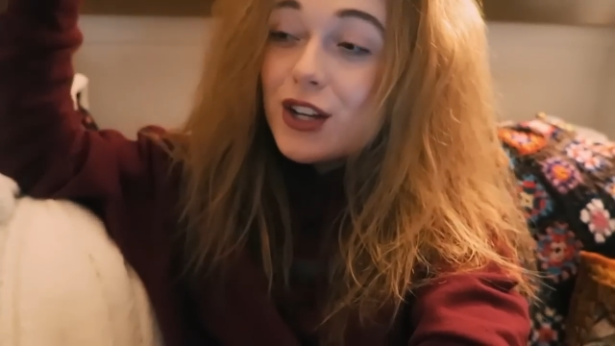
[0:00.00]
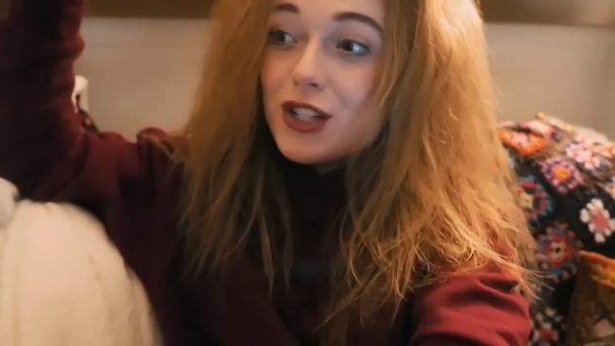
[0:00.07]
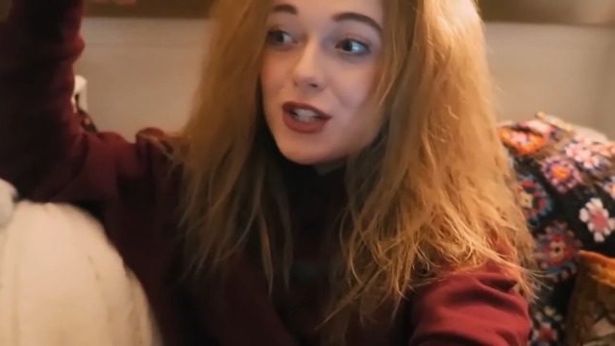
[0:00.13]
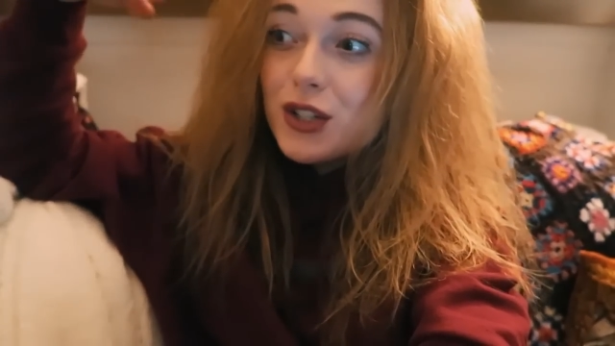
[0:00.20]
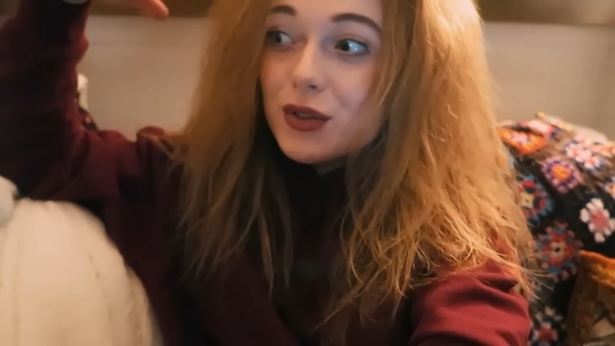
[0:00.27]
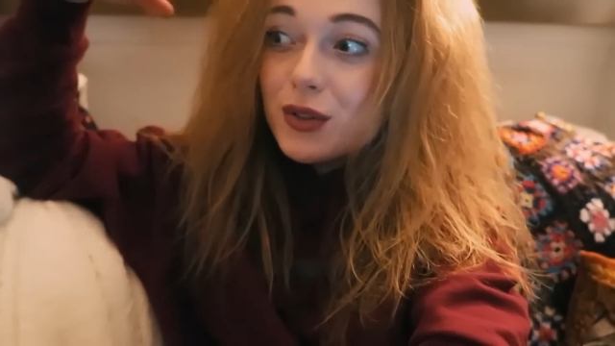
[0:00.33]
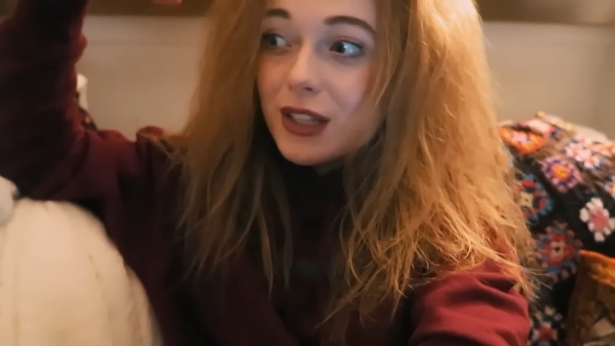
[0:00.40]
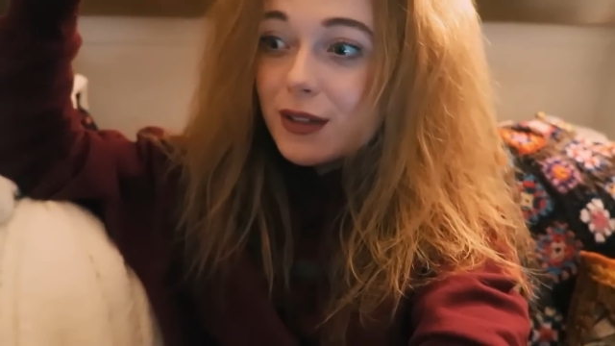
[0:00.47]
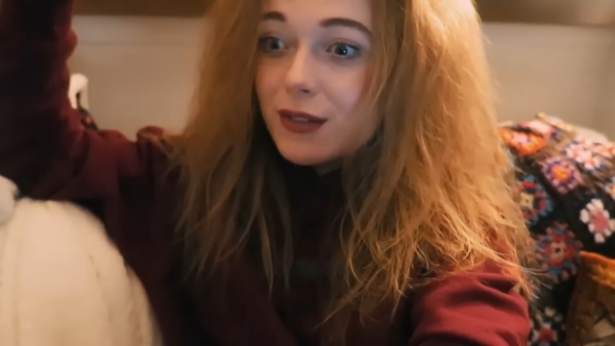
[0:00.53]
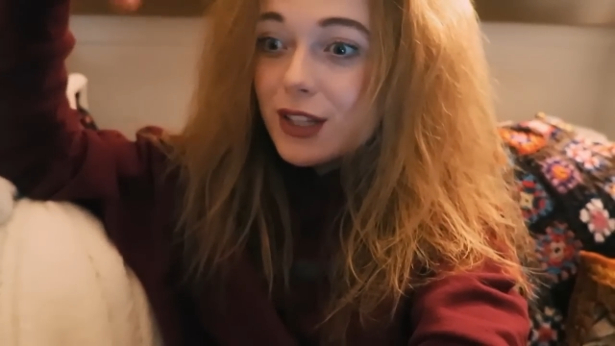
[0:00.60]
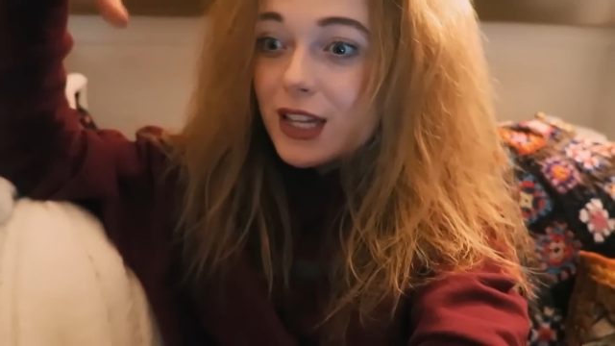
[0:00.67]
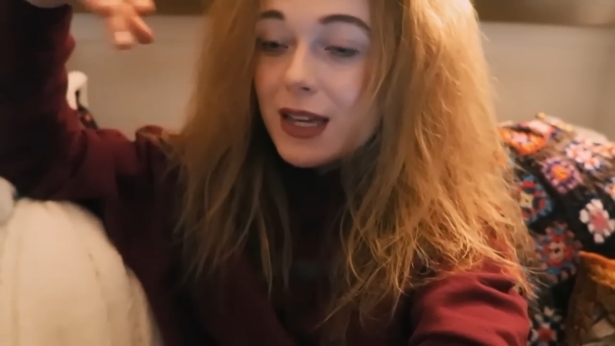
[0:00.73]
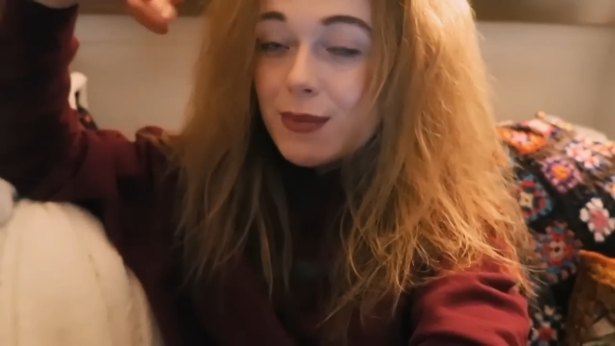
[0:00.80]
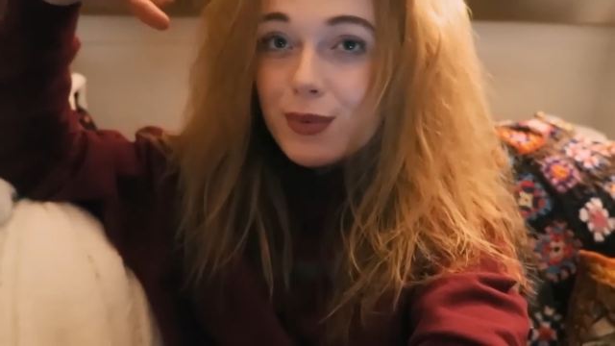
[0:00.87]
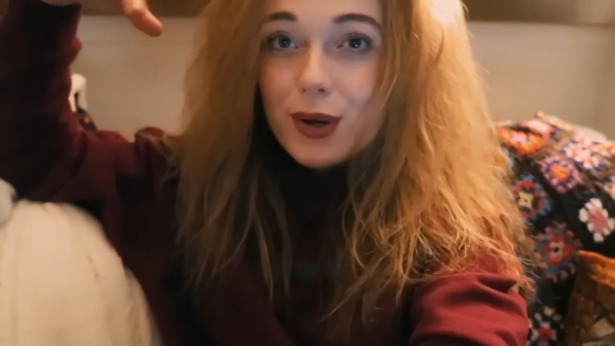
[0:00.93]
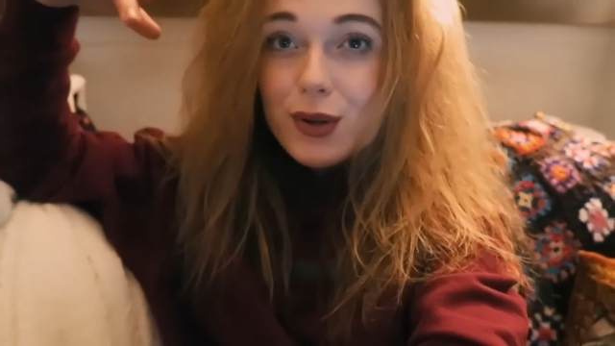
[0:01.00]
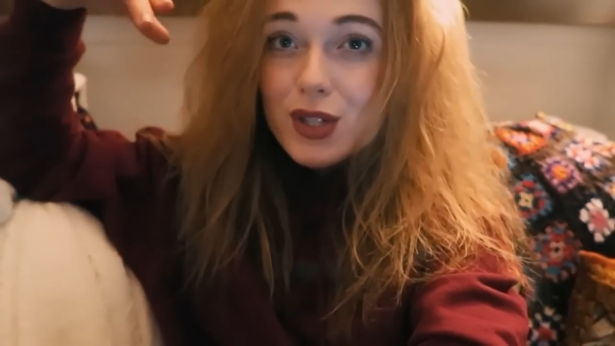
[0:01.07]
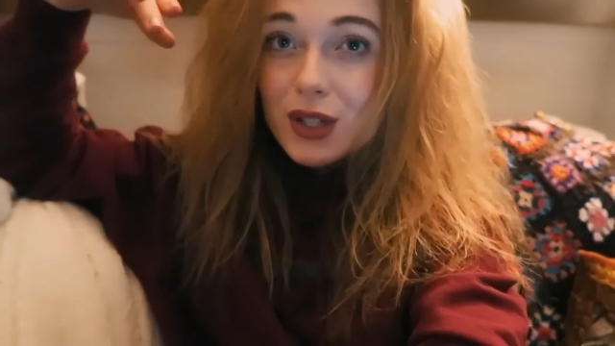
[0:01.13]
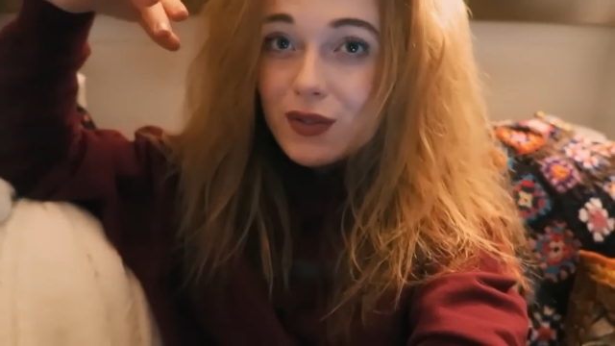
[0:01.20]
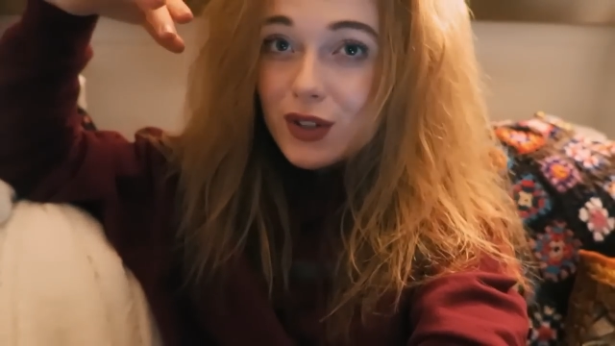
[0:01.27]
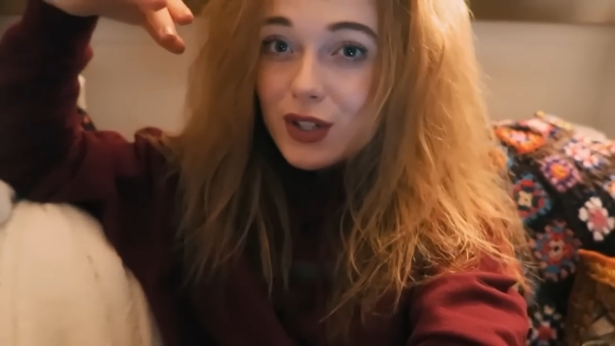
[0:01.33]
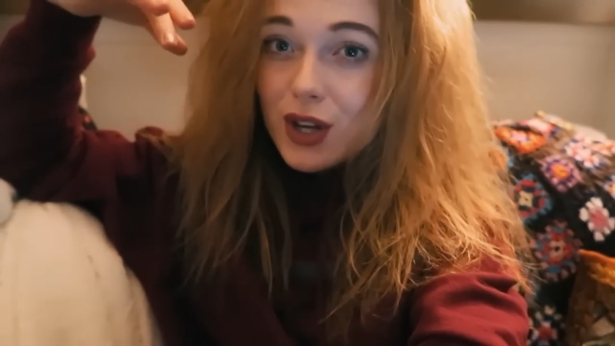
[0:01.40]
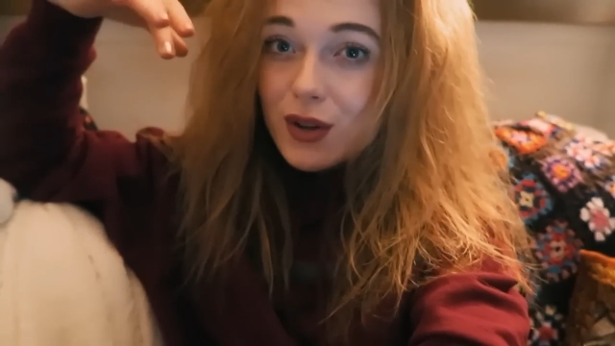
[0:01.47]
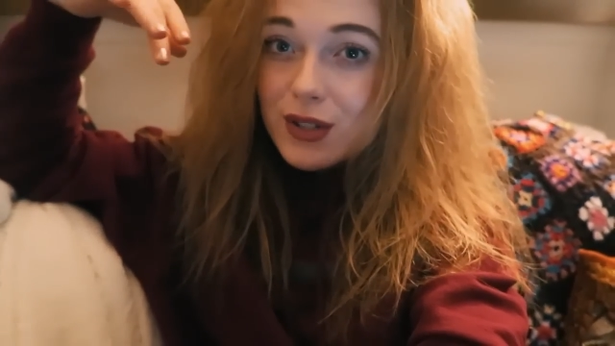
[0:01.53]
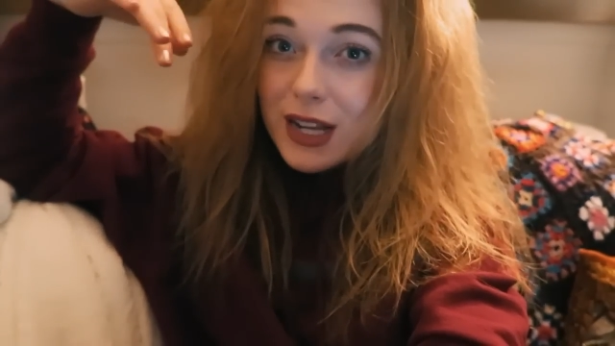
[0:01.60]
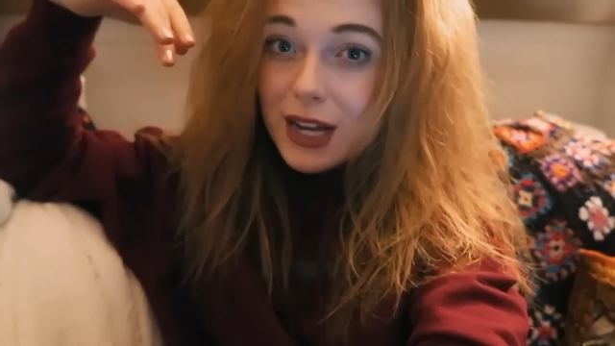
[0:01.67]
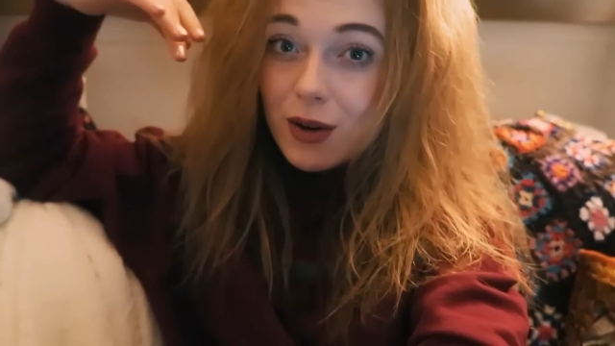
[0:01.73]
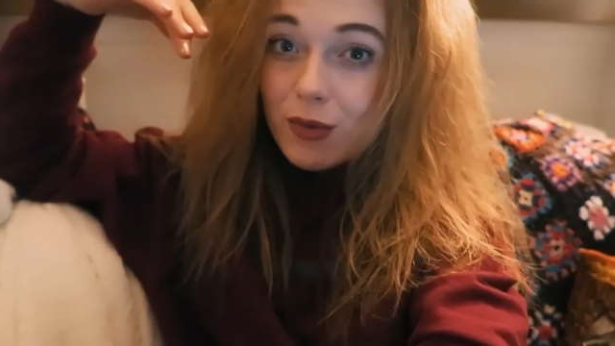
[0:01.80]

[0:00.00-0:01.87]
to keep posting videos, like,